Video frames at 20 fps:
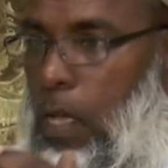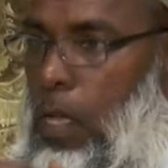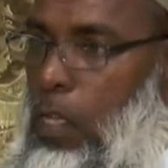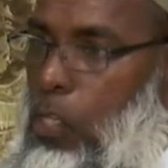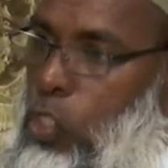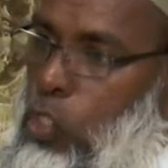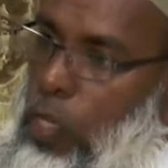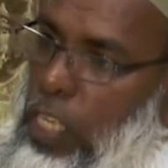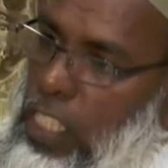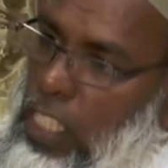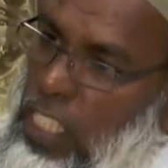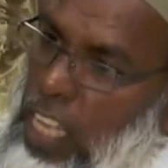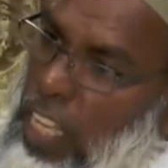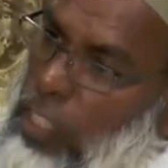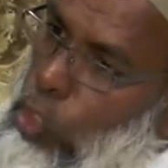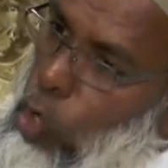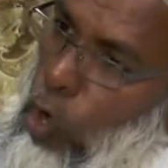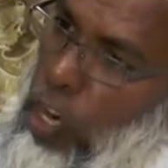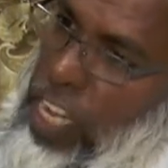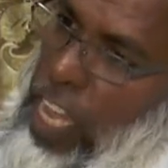So it's not
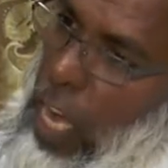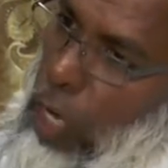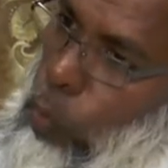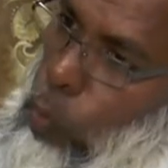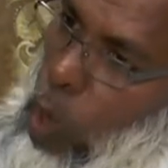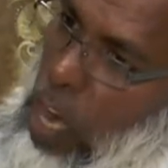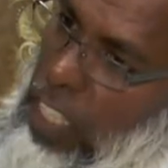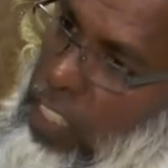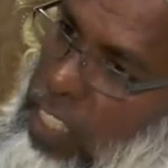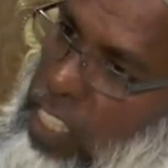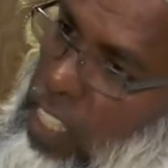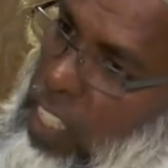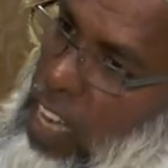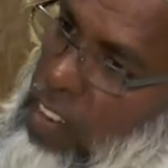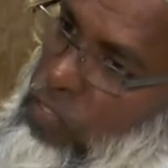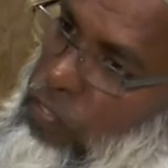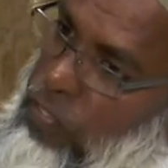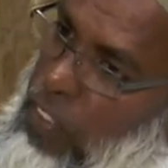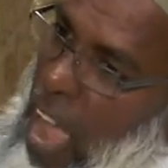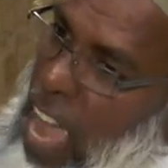only a quality
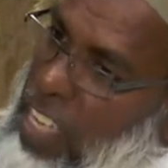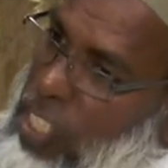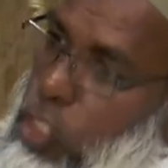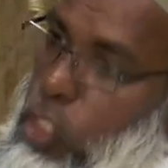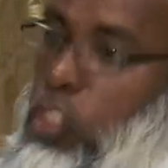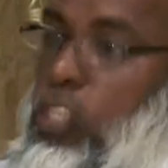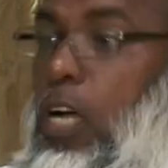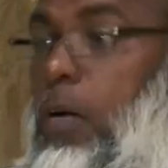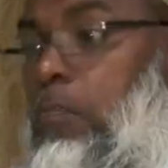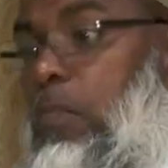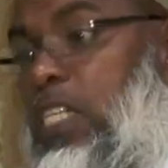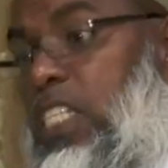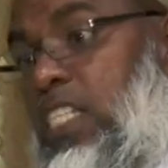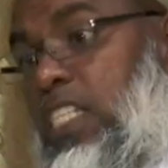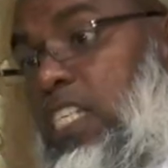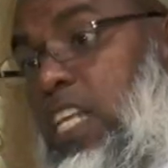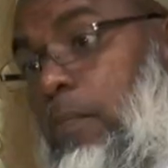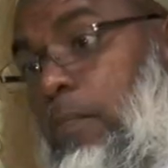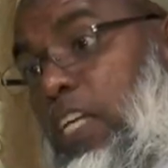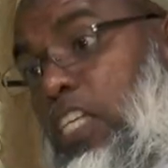confined to a
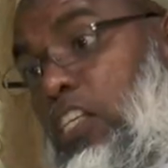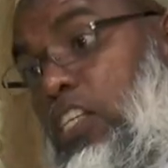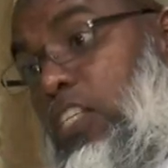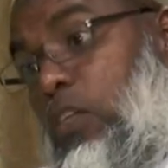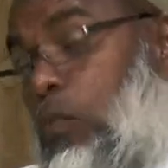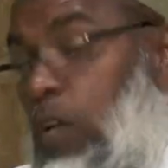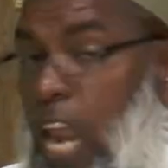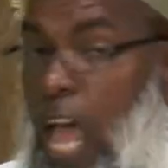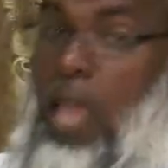Muslim, and you say, well,